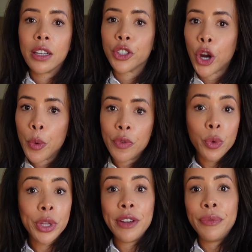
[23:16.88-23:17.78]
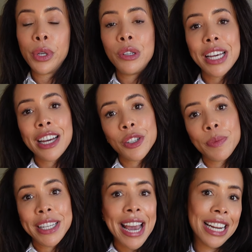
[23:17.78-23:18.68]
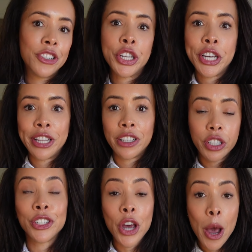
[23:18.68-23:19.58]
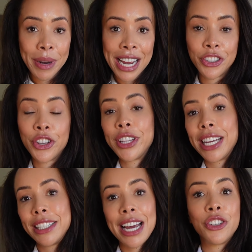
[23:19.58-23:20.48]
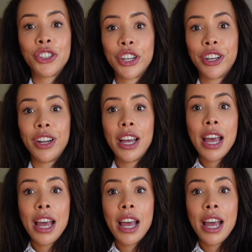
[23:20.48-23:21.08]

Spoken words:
Go with all the enthusiasm, the energy, the determination, the intention,